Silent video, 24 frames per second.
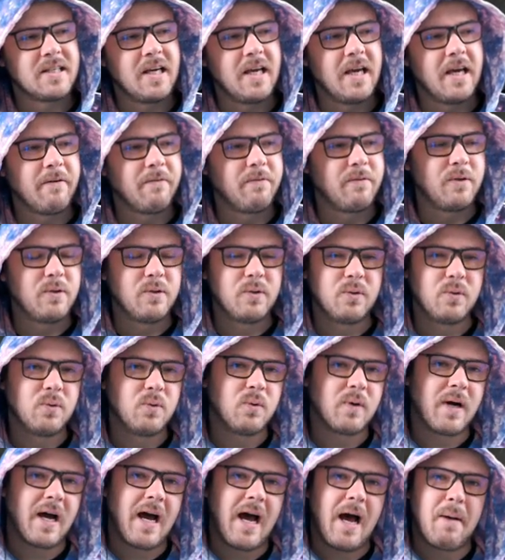if
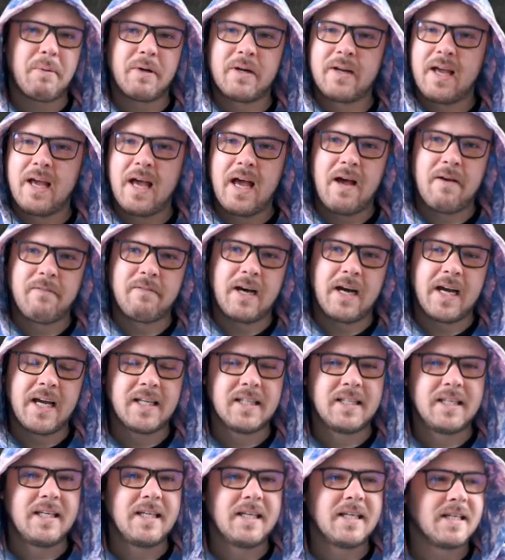you happen to have
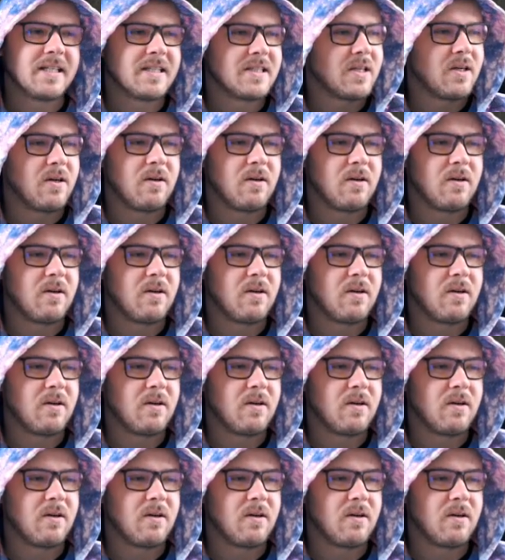ideas